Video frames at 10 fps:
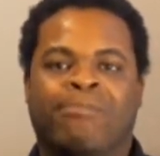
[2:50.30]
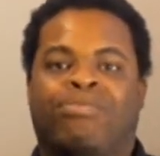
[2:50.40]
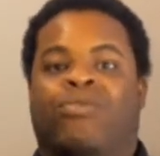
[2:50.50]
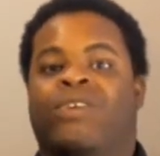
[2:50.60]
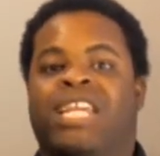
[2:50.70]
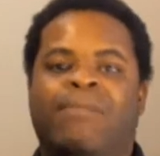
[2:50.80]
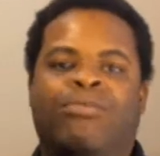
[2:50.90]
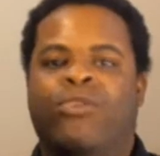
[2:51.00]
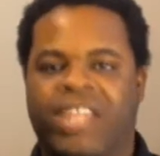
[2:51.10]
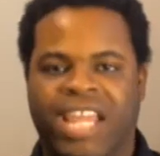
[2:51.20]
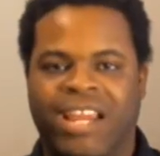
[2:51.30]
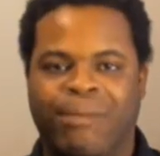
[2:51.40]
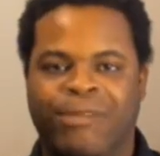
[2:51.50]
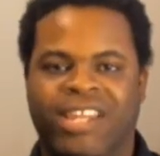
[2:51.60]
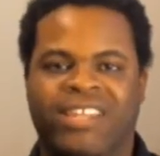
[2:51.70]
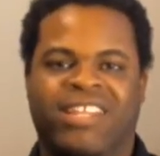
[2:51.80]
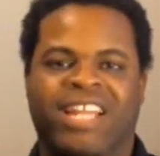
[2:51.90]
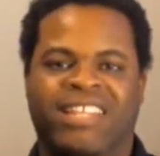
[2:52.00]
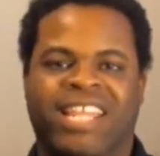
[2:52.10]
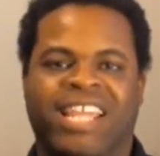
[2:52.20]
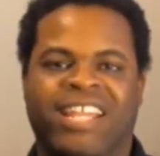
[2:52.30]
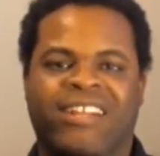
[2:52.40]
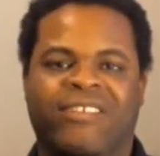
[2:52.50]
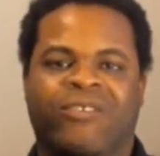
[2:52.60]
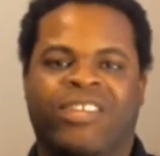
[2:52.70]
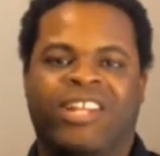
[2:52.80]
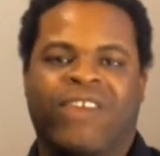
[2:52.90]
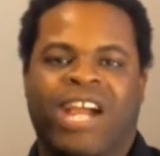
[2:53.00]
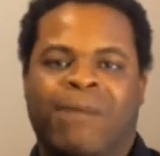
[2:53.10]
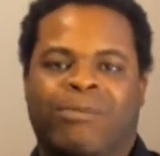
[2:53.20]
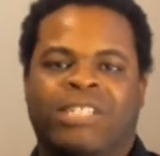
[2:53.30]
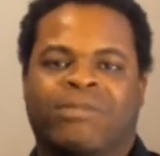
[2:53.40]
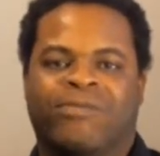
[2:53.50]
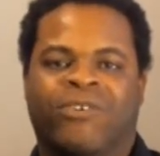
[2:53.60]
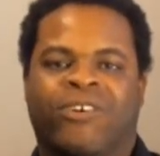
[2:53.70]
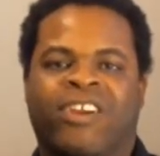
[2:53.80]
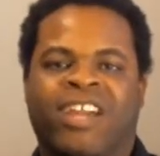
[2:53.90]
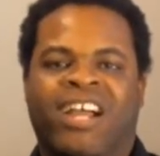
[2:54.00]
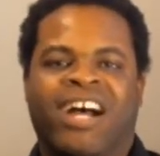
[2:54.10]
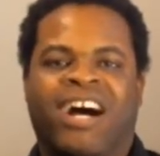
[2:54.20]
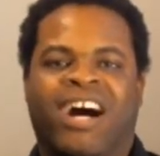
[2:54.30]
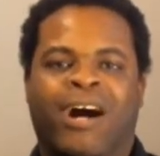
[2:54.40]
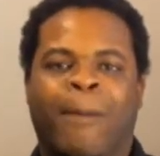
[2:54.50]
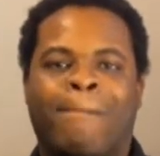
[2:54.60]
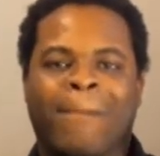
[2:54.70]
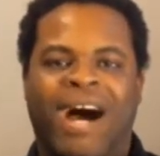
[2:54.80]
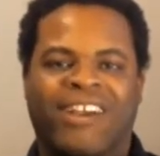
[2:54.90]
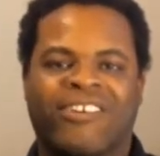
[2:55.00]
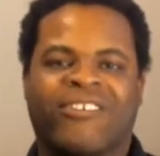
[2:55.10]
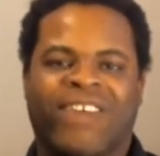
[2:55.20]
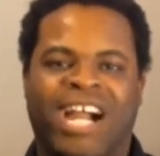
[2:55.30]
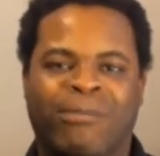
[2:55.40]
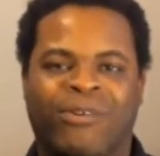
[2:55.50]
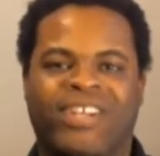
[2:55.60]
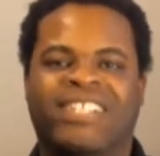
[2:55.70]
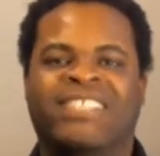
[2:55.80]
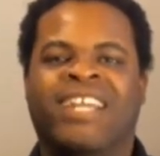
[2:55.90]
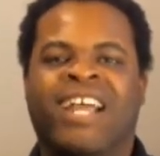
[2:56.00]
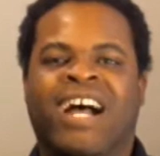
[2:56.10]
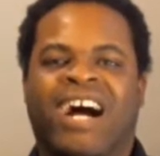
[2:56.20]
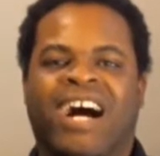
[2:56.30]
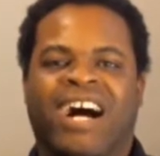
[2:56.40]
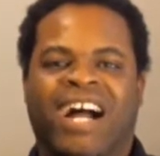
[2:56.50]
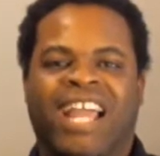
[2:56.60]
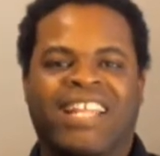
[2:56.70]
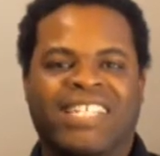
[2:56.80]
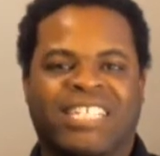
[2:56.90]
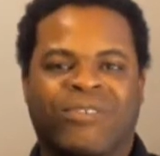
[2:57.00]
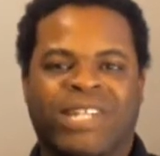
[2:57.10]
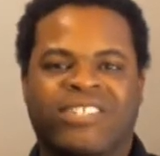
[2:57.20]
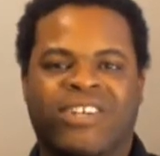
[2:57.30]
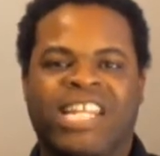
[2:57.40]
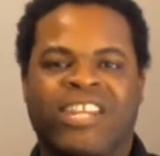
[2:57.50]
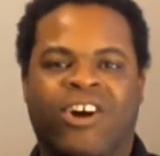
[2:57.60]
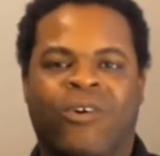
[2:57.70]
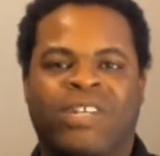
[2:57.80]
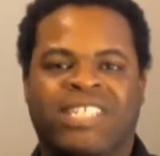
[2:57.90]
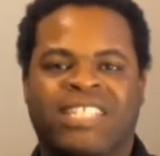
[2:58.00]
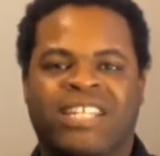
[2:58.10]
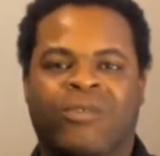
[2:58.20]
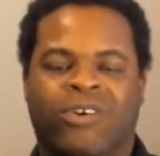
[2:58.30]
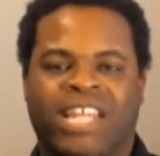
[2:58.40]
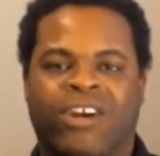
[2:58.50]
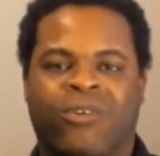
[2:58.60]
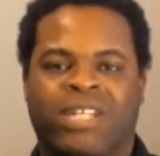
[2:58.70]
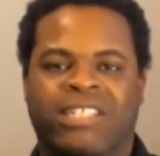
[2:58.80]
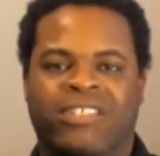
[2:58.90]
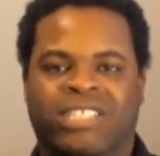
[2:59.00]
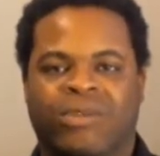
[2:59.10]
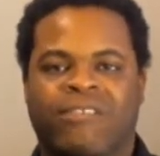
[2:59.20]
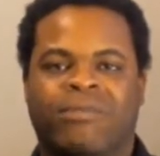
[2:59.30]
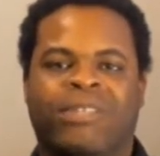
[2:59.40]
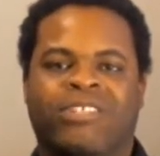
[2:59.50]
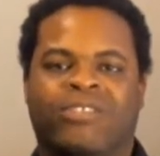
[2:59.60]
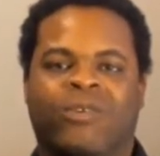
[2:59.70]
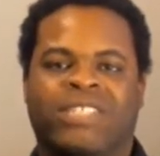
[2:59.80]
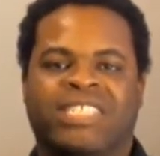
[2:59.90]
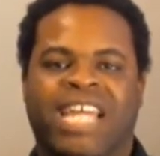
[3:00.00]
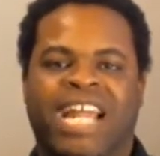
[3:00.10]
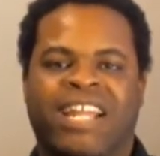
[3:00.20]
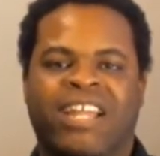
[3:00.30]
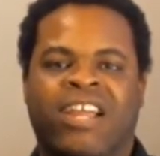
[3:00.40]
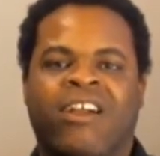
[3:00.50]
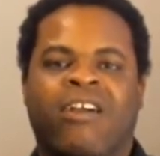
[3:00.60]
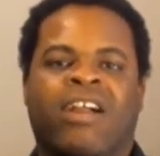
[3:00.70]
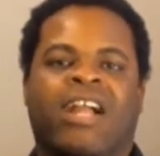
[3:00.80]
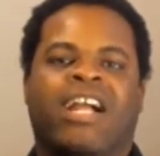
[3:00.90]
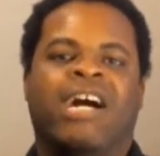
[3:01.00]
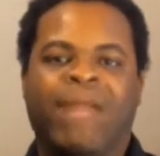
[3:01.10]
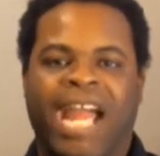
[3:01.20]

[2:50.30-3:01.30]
pre-Cambrian, like they were the Graboids before modern Graboids. And this creature, there's three of them, they always attack coming